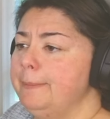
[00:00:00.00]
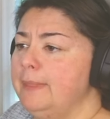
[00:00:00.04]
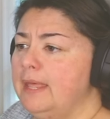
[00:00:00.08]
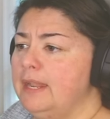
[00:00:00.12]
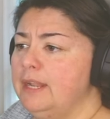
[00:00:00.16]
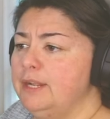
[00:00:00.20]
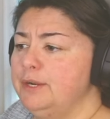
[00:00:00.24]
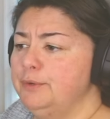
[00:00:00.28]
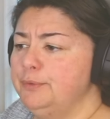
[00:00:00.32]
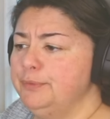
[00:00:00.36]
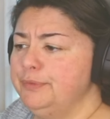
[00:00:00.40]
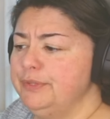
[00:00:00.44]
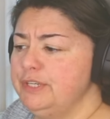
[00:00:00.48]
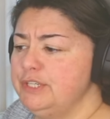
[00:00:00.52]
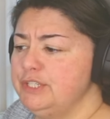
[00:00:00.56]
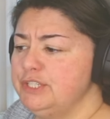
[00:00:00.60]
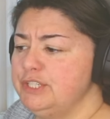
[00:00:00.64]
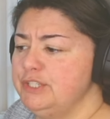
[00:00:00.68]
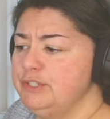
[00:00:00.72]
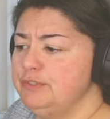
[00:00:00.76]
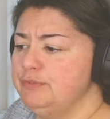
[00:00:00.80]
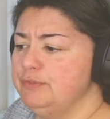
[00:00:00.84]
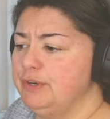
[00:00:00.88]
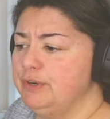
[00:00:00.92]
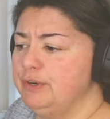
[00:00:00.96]
And I don't think
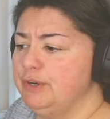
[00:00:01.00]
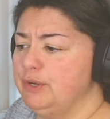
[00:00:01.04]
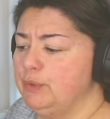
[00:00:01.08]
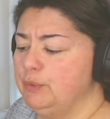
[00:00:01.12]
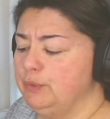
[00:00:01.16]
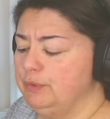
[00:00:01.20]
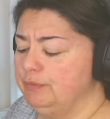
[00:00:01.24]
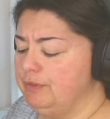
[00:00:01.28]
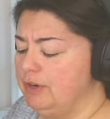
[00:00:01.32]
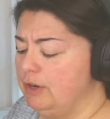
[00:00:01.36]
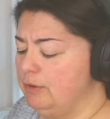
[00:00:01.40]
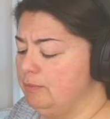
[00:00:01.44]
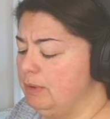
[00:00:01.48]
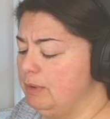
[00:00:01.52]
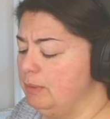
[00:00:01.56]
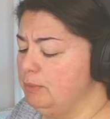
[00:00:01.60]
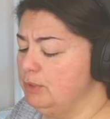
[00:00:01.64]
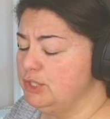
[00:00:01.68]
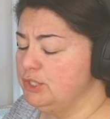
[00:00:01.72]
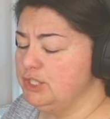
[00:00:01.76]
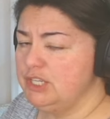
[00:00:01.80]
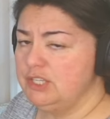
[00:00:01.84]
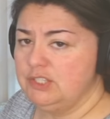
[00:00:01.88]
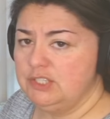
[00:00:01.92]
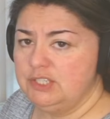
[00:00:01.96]
she's very old. If I remember,
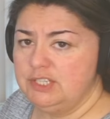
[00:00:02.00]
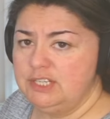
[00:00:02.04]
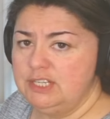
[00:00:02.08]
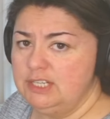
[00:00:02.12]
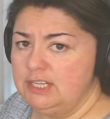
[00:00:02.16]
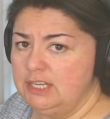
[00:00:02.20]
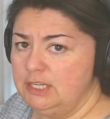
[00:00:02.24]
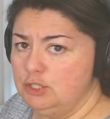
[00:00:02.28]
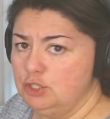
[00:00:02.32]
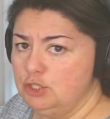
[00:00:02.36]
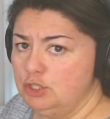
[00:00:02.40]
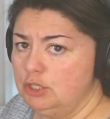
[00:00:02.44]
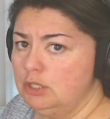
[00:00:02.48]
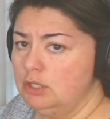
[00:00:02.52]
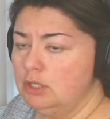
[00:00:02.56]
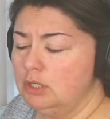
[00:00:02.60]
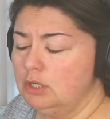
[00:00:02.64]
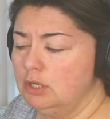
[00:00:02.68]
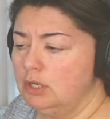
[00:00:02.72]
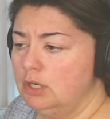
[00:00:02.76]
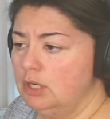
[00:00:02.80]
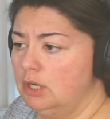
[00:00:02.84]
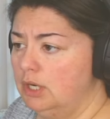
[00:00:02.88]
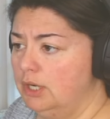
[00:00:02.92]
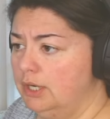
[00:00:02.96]
she's a teenager.
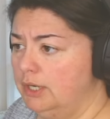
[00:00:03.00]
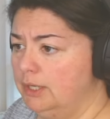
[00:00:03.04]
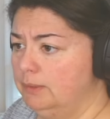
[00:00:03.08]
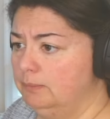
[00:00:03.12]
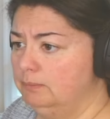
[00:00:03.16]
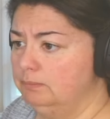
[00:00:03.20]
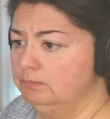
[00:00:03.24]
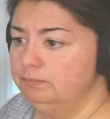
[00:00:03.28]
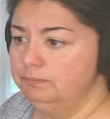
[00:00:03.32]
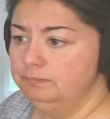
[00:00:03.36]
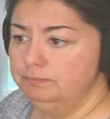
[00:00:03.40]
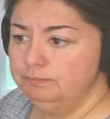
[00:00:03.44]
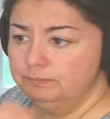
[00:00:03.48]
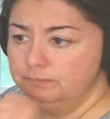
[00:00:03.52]
And